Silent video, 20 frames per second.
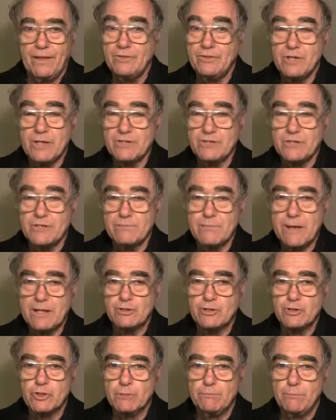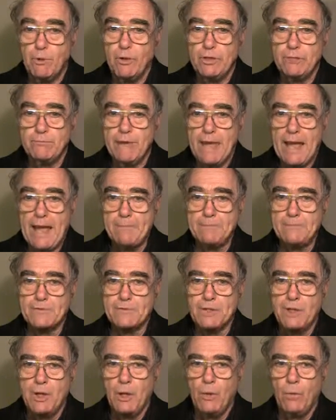Just as much to the point,
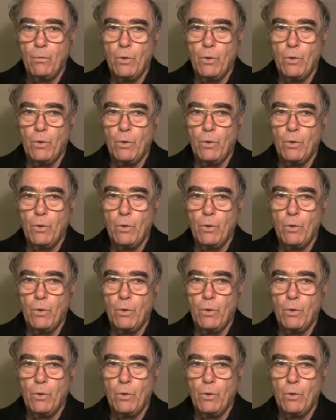perhaps,